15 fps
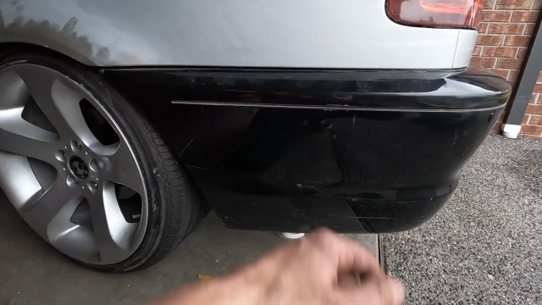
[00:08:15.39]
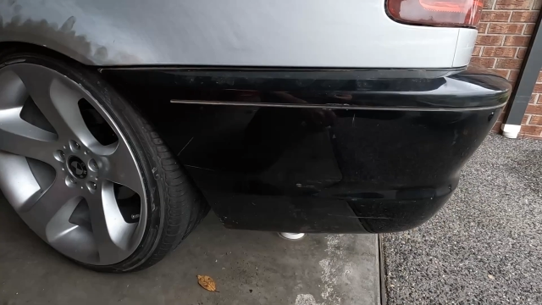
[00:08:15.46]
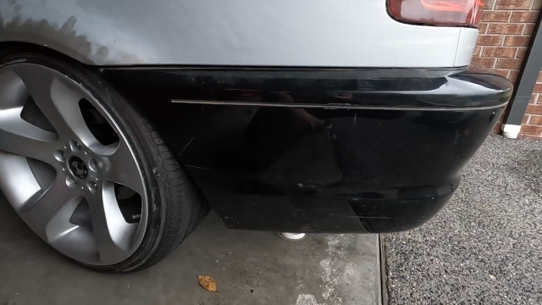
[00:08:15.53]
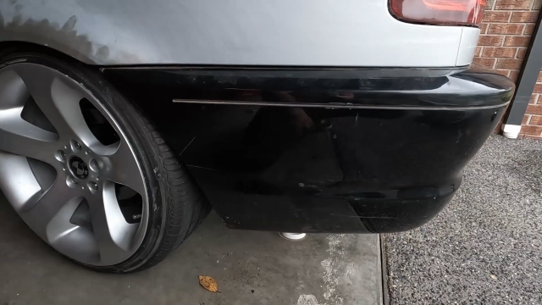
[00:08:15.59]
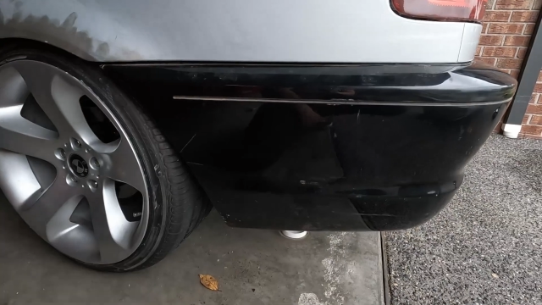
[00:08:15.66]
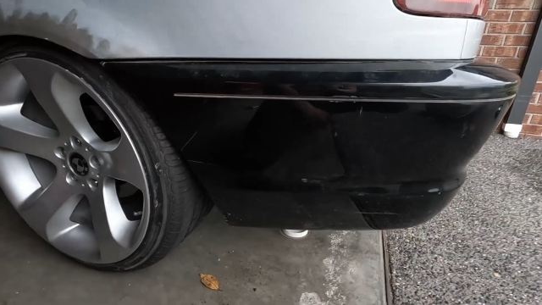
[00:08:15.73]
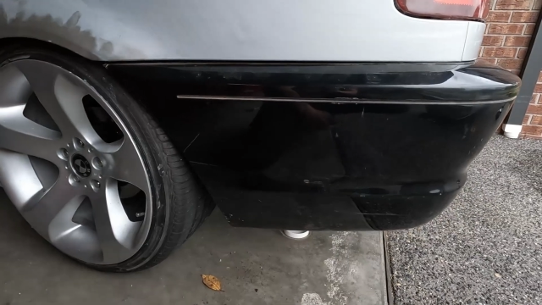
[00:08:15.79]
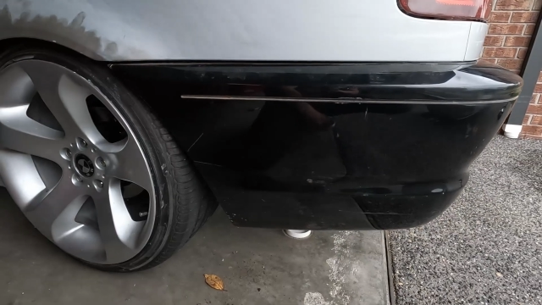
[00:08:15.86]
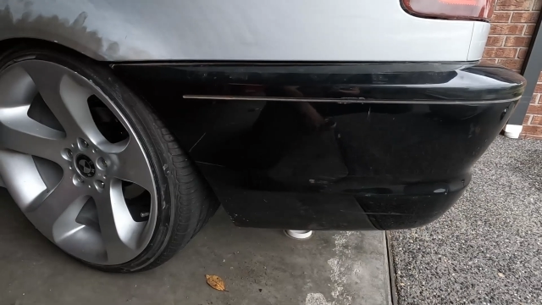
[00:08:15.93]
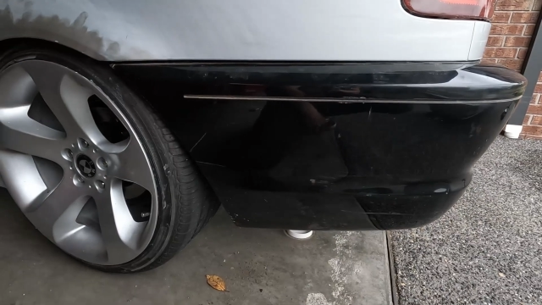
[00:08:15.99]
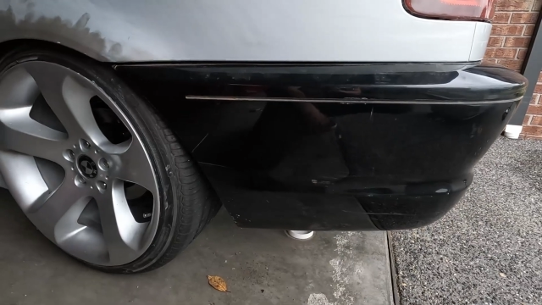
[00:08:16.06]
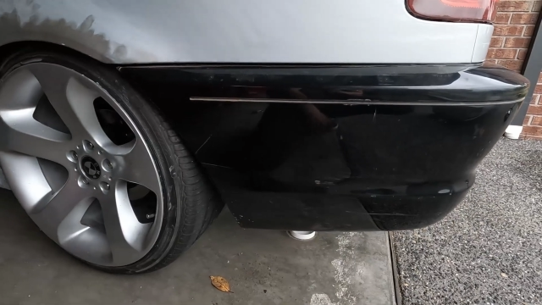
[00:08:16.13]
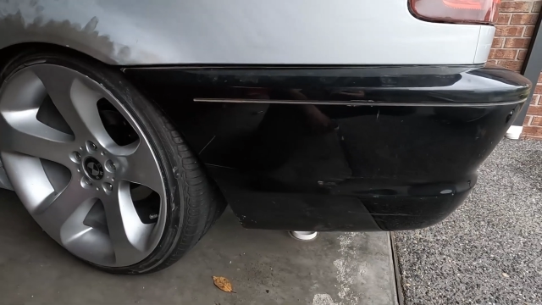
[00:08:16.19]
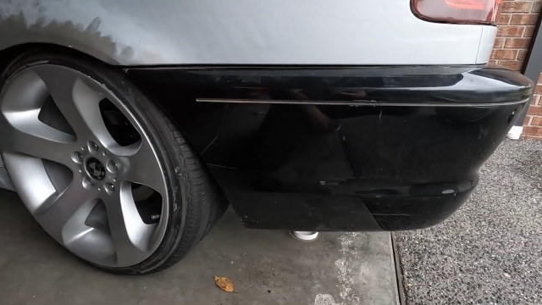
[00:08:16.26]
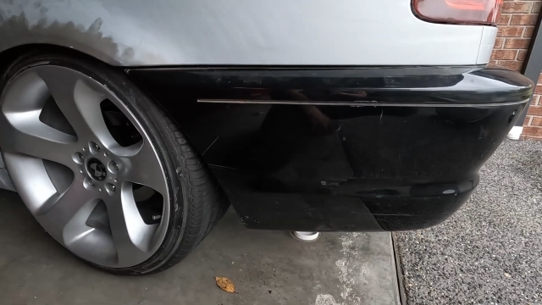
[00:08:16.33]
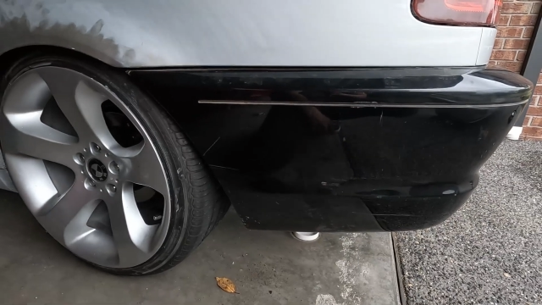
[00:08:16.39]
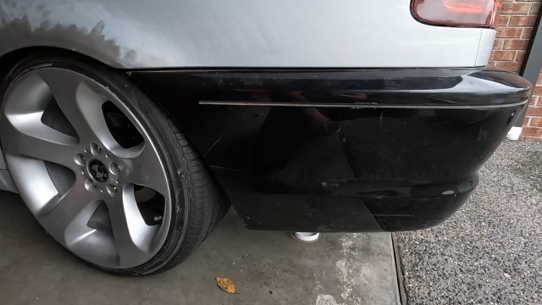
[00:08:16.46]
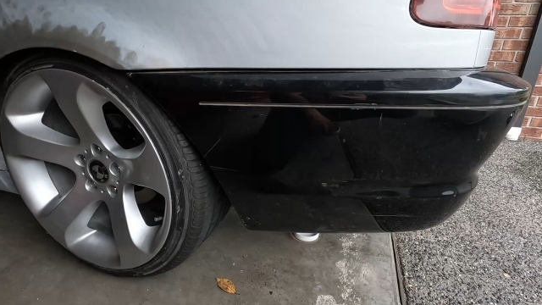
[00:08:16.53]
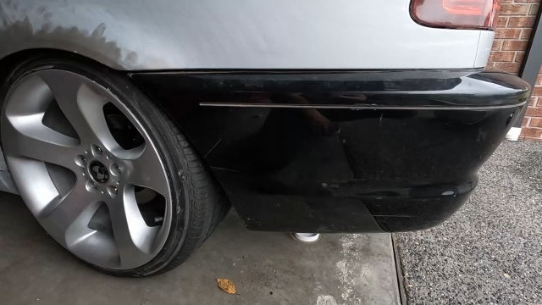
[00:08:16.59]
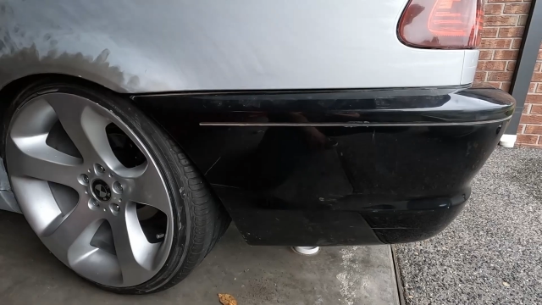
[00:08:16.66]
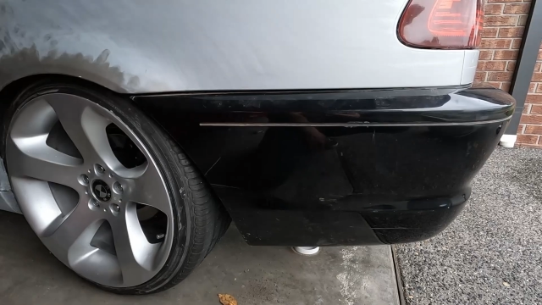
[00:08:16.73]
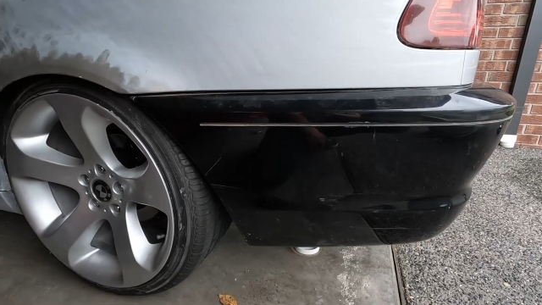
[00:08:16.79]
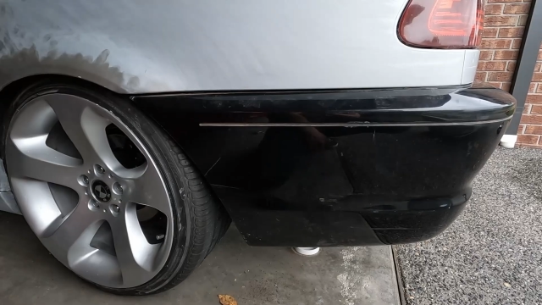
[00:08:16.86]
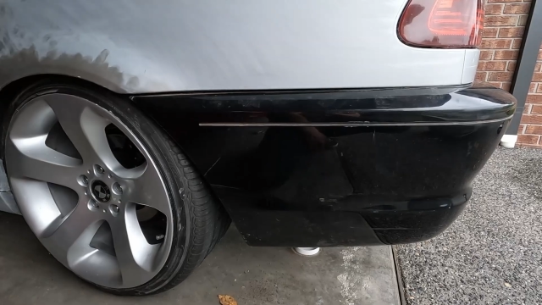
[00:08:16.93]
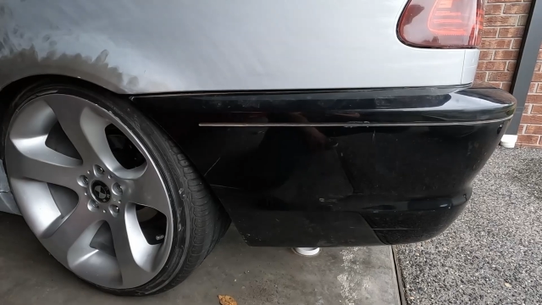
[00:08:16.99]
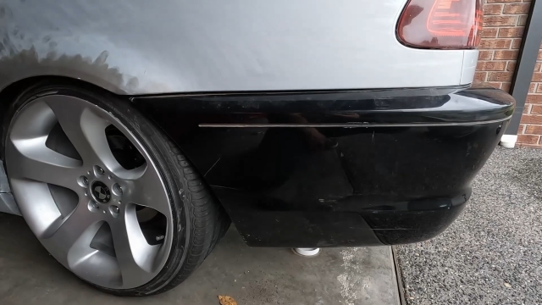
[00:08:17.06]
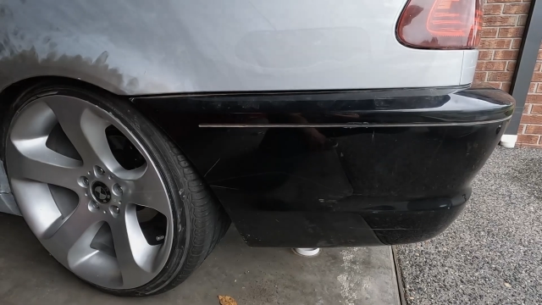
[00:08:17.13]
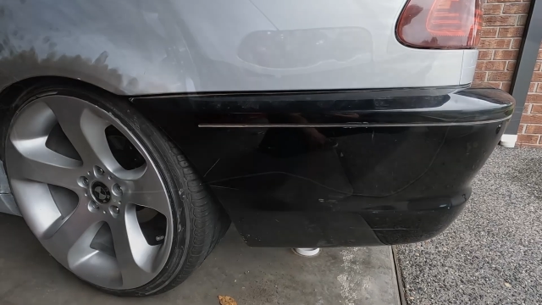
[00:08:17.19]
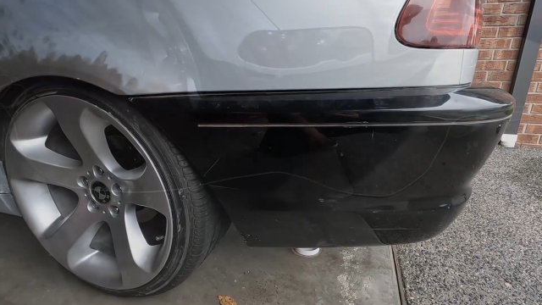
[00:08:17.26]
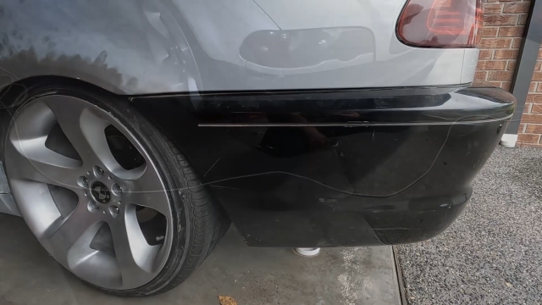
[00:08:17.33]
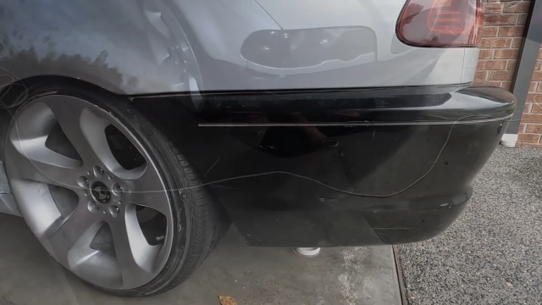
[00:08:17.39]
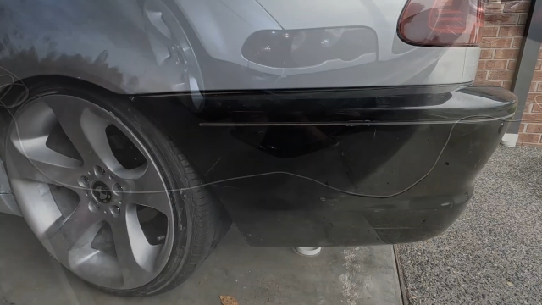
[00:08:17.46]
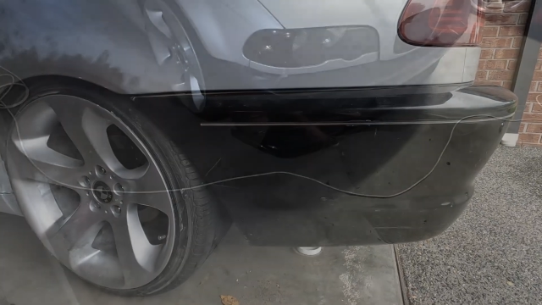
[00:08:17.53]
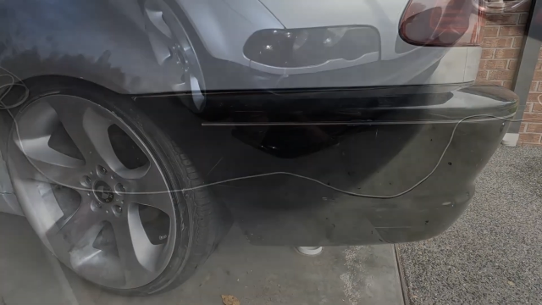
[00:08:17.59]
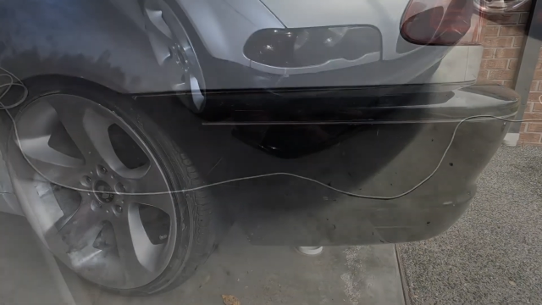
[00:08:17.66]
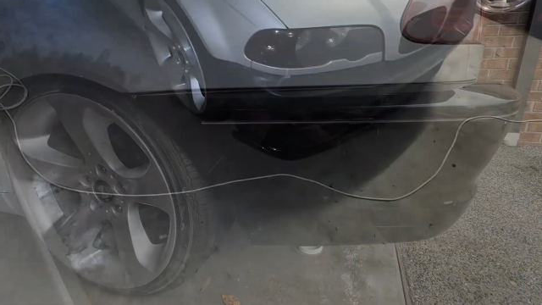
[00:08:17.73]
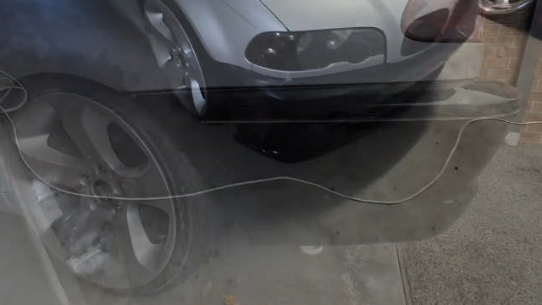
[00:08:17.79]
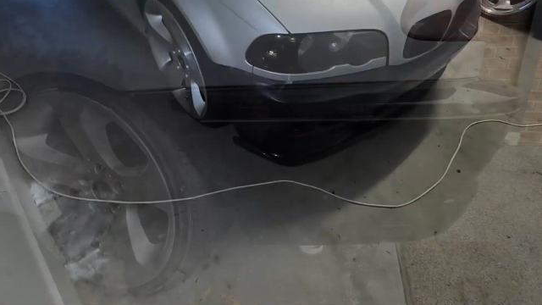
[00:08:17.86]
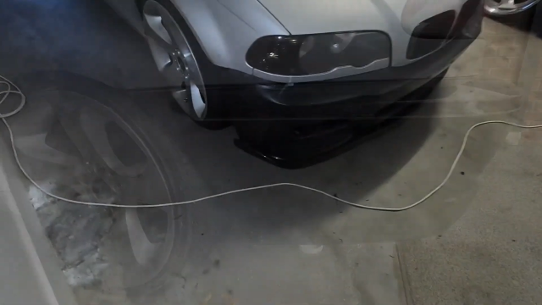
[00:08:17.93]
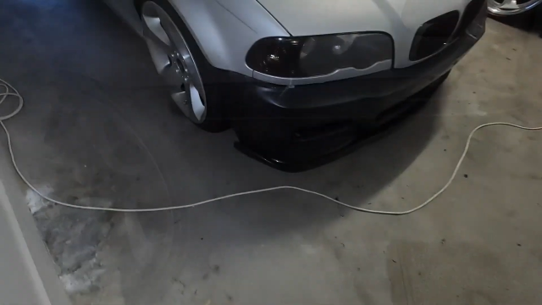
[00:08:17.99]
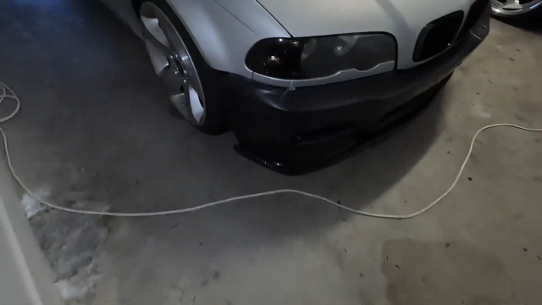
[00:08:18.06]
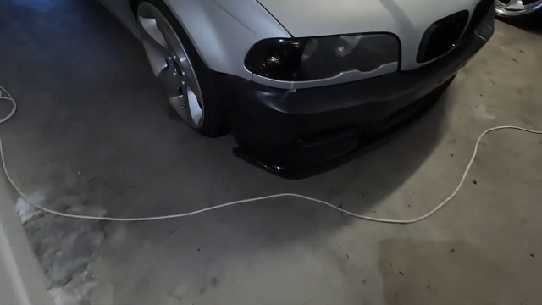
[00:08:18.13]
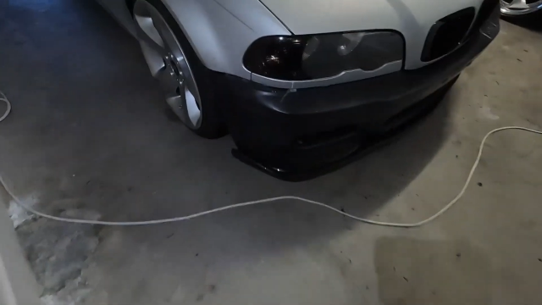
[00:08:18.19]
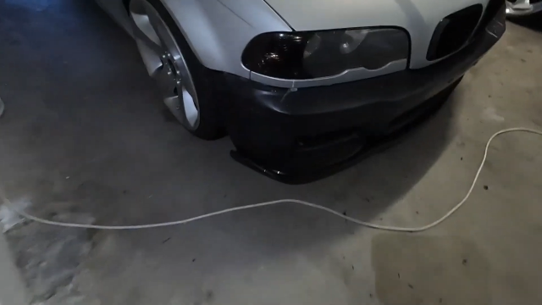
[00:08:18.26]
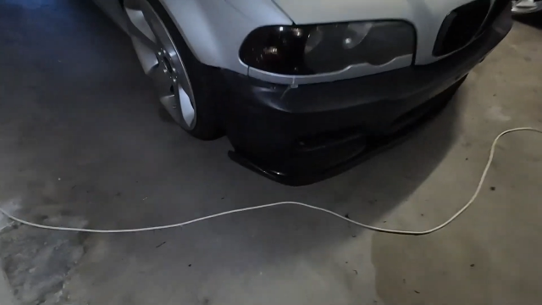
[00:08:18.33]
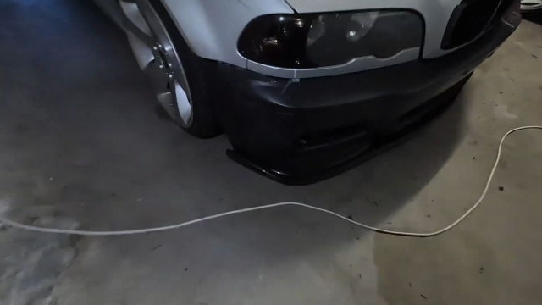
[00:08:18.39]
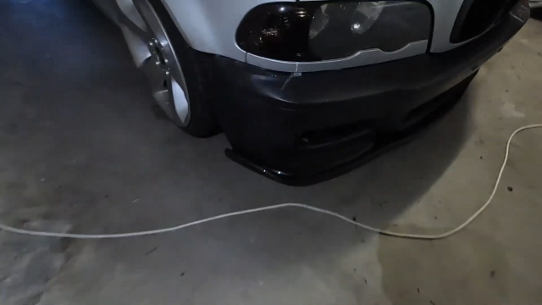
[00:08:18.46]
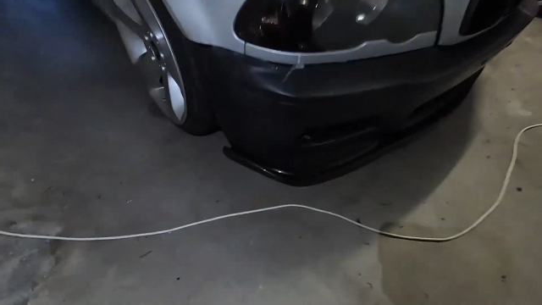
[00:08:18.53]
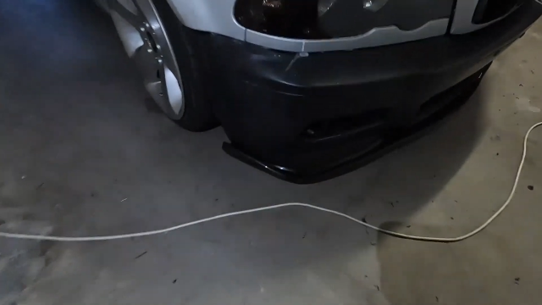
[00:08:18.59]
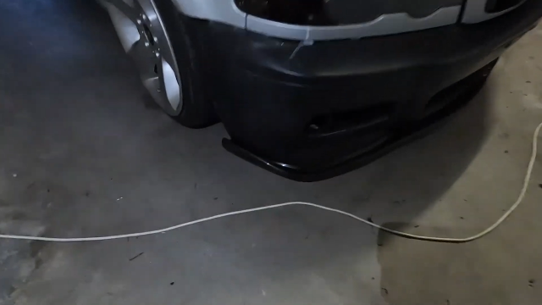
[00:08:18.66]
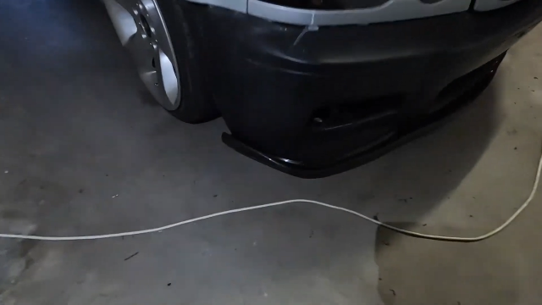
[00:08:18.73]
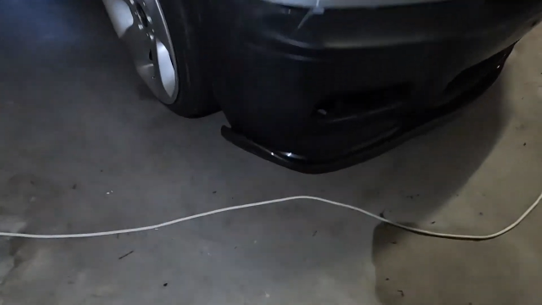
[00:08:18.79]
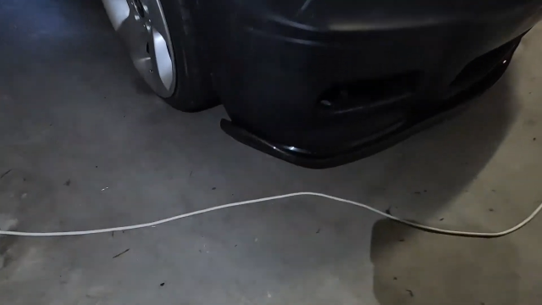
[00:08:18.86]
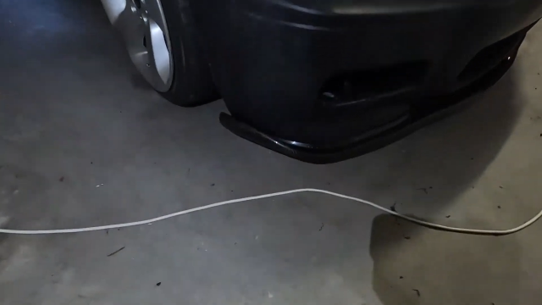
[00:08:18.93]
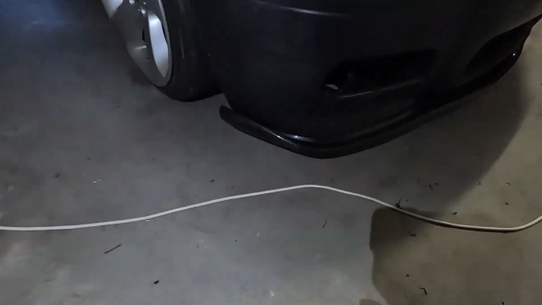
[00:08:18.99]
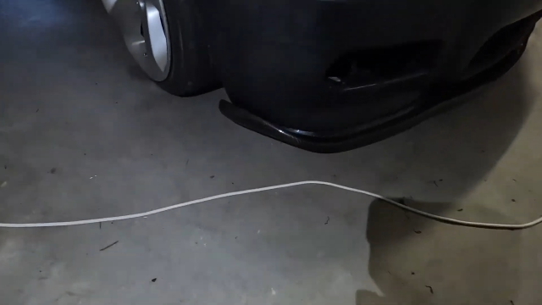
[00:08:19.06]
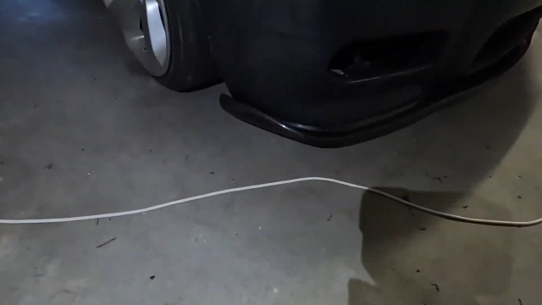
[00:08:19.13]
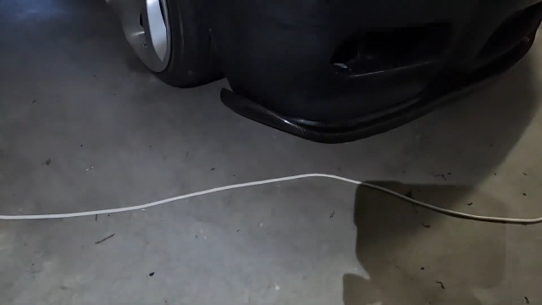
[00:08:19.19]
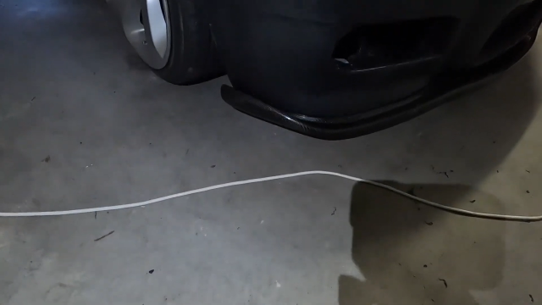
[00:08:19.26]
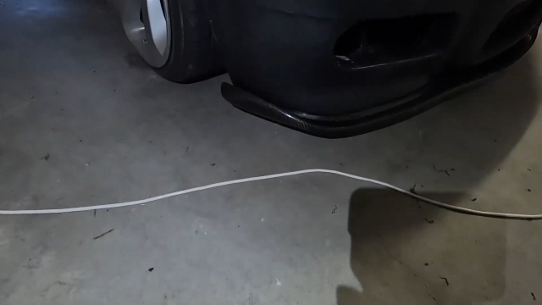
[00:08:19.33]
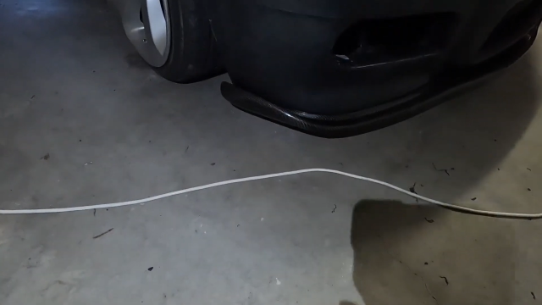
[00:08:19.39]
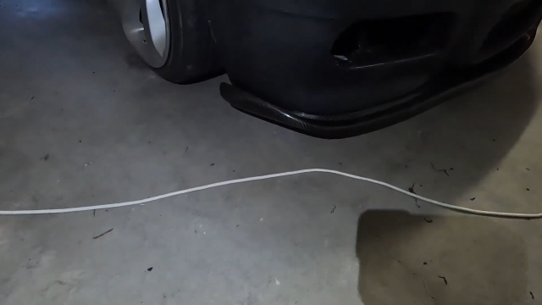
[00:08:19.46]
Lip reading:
[unreadable: no face in view]